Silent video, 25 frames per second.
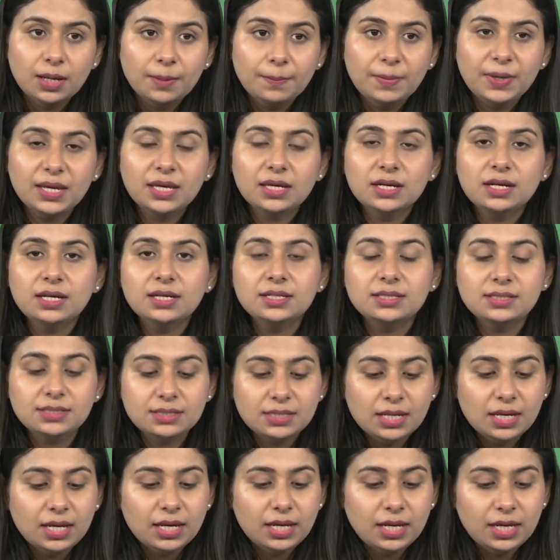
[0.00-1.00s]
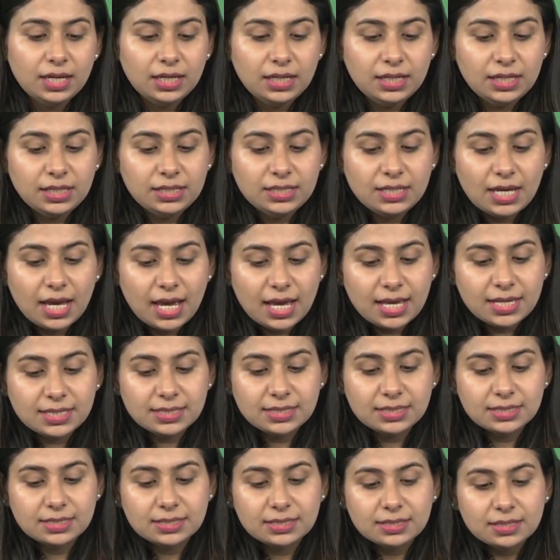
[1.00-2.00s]
because it
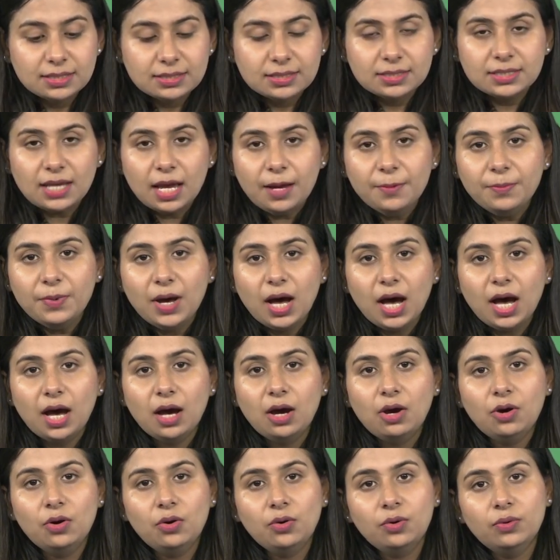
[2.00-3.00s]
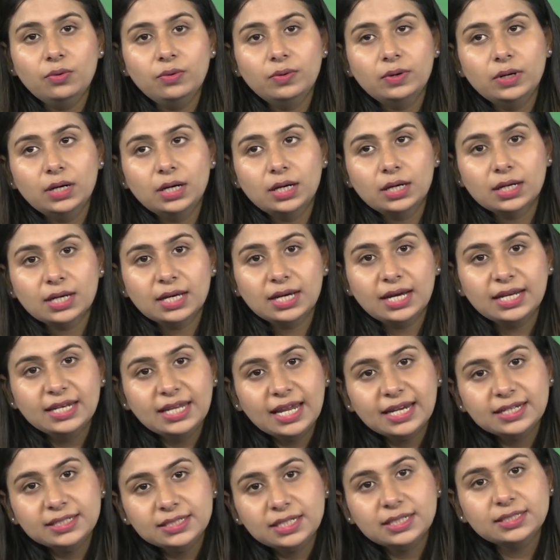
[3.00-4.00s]
has somehow
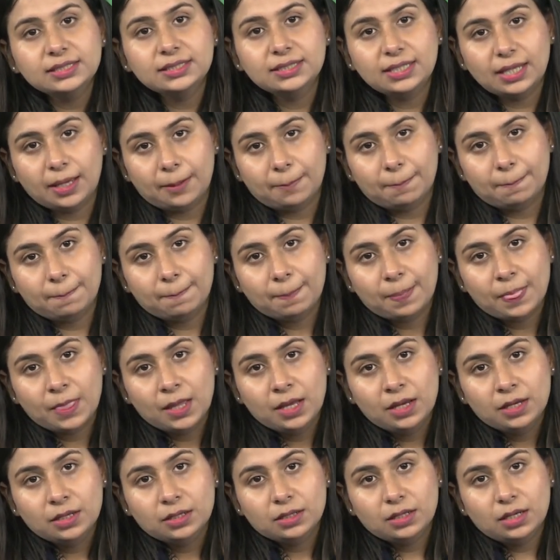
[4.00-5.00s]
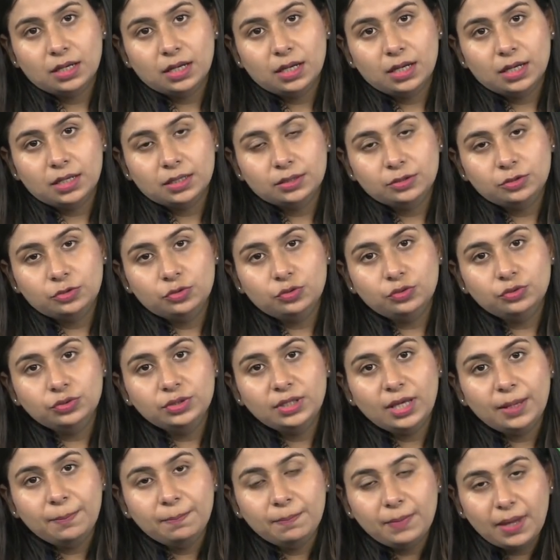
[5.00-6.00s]
connected them through
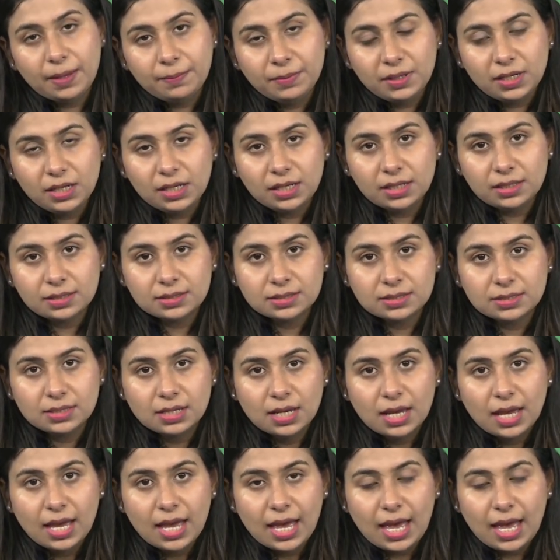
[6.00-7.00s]
their memories